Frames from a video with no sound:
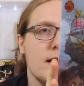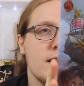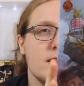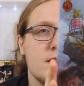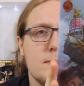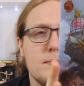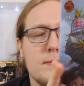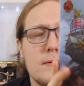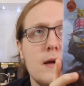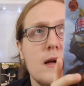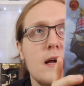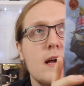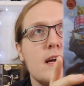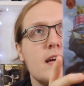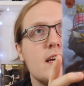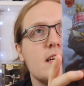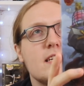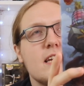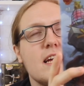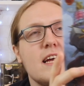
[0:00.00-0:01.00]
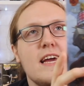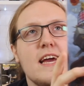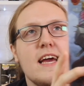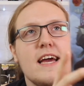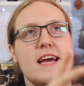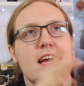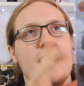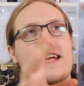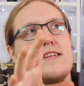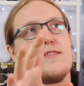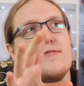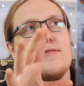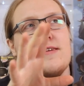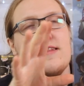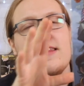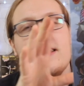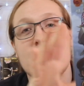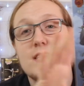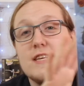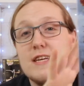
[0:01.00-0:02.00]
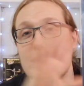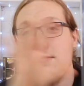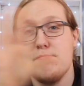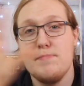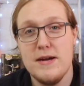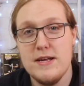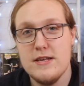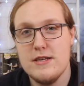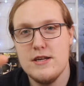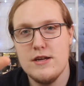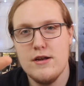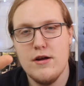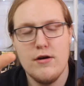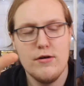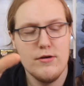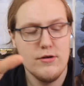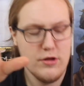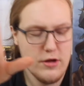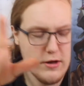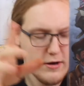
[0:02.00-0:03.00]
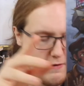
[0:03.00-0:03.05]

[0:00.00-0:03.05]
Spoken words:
it's because like it sort of at least expands the knowledge and